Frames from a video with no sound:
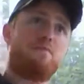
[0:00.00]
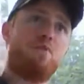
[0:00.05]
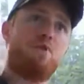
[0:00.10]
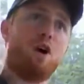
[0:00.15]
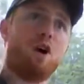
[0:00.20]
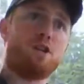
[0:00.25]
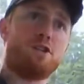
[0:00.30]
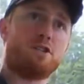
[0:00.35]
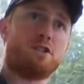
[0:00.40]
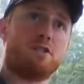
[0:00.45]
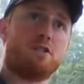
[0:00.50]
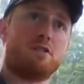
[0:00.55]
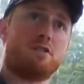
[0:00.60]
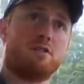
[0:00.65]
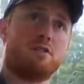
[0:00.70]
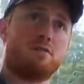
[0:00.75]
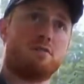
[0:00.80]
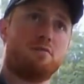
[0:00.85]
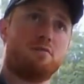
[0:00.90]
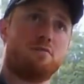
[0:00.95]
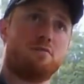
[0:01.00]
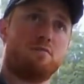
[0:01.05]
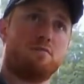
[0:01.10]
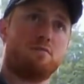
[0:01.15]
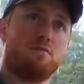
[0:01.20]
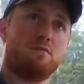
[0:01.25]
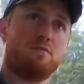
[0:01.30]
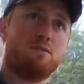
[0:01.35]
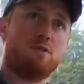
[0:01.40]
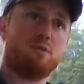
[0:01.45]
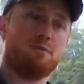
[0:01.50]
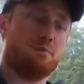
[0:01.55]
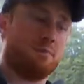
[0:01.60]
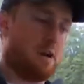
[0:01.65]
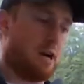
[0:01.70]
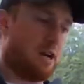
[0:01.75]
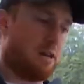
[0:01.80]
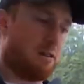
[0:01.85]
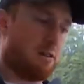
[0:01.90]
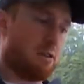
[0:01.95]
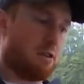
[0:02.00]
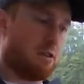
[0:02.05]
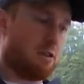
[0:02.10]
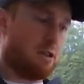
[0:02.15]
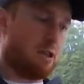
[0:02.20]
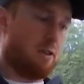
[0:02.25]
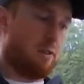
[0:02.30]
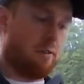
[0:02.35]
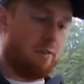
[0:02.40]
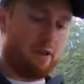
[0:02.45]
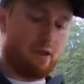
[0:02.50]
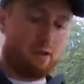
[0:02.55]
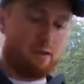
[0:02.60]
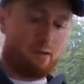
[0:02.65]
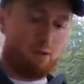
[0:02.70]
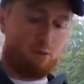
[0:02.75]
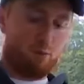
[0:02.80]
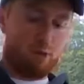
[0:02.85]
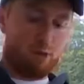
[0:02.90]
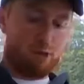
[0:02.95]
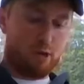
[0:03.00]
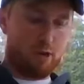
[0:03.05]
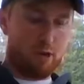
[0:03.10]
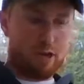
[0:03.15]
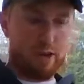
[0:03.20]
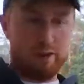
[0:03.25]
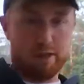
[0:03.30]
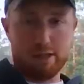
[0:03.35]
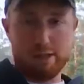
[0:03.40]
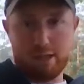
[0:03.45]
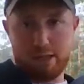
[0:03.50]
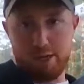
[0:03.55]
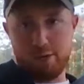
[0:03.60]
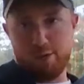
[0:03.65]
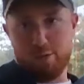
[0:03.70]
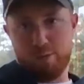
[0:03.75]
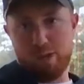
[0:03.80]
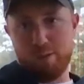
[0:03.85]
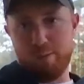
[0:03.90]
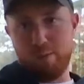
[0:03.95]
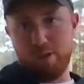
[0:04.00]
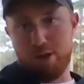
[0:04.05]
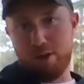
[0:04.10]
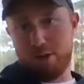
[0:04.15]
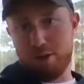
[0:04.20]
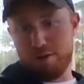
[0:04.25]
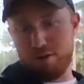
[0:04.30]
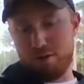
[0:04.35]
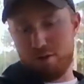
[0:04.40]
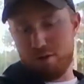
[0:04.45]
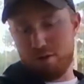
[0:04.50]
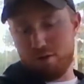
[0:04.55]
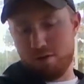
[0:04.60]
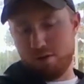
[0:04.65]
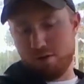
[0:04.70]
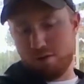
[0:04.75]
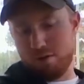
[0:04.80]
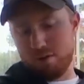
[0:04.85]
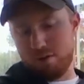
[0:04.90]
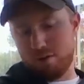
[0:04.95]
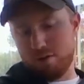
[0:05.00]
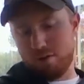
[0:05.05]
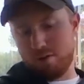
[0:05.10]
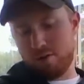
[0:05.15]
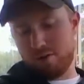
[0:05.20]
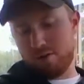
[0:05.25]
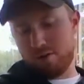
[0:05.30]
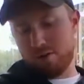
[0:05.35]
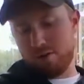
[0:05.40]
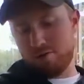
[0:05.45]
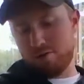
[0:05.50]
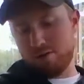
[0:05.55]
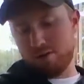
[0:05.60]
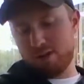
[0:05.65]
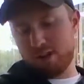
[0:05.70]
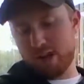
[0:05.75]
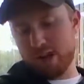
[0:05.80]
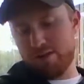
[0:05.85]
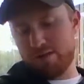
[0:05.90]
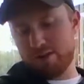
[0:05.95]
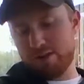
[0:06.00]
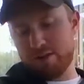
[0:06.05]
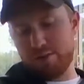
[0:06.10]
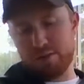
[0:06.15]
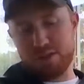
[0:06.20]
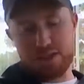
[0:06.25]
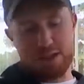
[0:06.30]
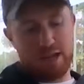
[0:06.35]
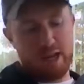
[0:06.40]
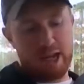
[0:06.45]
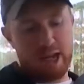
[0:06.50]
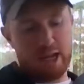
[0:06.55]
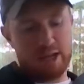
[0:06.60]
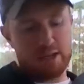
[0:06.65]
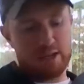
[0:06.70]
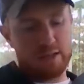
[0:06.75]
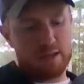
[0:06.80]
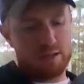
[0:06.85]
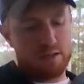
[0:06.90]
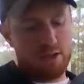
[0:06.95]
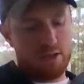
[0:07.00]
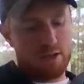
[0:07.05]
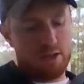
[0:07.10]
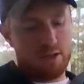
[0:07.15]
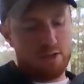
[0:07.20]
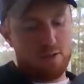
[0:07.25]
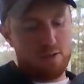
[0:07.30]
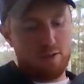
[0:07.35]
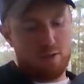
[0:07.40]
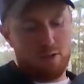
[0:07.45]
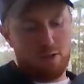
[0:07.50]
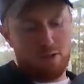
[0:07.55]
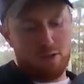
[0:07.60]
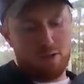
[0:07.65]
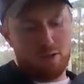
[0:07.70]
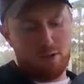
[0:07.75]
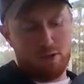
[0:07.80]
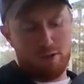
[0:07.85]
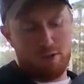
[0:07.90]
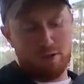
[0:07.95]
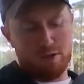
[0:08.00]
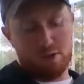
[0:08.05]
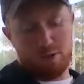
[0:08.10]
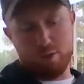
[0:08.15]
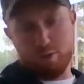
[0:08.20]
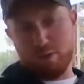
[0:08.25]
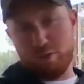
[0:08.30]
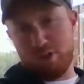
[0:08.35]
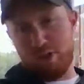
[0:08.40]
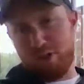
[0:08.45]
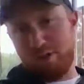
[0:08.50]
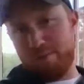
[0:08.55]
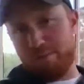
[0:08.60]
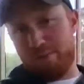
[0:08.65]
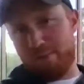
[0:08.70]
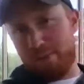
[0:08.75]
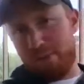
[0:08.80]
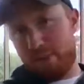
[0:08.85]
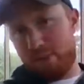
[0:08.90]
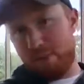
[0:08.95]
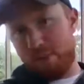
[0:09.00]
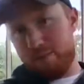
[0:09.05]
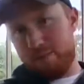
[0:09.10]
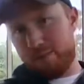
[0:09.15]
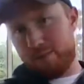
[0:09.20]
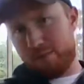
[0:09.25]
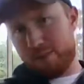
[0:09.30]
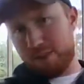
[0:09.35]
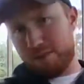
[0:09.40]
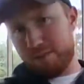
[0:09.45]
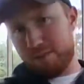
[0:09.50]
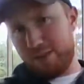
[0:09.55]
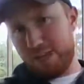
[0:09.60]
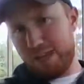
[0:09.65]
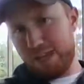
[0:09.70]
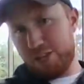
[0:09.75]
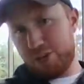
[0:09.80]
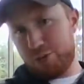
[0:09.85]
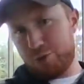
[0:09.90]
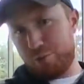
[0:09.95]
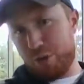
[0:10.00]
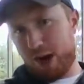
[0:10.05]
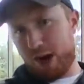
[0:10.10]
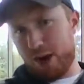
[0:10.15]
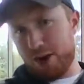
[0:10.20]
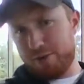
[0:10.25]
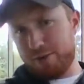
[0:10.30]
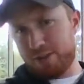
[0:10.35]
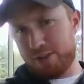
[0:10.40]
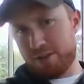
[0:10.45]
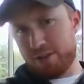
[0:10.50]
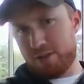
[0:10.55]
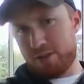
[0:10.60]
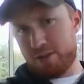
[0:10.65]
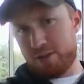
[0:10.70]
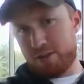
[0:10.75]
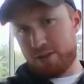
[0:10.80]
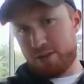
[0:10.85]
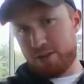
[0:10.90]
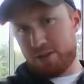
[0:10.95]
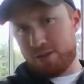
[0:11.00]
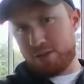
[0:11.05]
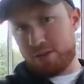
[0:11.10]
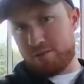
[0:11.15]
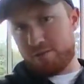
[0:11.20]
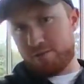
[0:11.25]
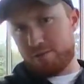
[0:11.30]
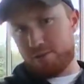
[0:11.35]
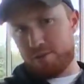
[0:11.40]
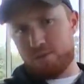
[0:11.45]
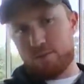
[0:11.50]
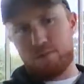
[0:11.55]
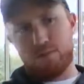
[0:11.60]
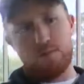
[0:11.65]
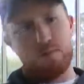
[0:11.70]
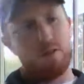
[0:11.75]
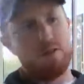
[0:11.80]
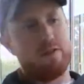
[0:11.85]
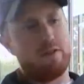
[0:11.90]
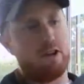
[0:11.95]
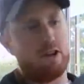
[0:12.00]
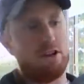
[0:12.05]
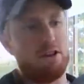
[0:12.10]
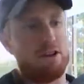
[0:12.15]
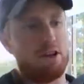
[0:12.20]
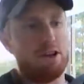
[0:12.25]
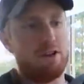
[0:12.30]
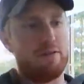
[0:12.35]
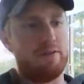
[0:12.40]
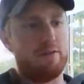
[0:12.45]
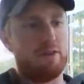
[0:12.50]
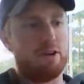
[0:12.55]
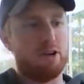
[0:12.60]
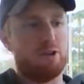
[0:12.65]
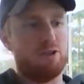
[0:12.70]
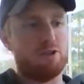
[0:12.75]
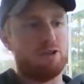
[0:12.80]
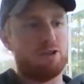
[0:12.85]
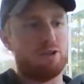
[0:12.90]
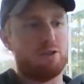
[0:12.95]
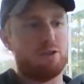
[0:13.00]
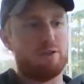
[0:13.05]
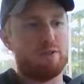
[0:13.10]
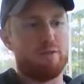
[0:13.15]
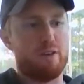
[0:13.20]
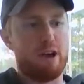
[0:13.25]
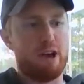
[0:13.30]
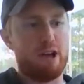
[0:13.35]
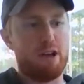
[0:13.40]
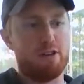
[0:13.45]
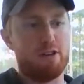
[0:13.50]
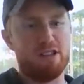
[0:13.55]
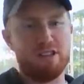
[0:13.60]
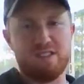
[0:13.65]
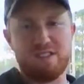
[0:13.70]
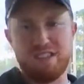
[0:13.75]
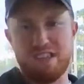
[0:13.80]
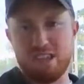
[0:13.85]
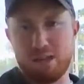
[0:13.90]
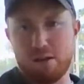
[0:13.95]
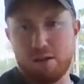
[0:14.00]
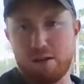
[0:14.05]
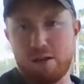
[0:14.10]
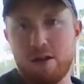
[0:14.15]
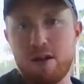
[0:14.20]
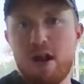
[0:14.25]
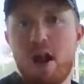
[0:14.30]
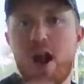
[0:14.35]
Watched some mindless TV a little bit. Now I sit here with my beer, just having some snacks. These are some peach puffs. They've got a lot of good source of iron and zinc.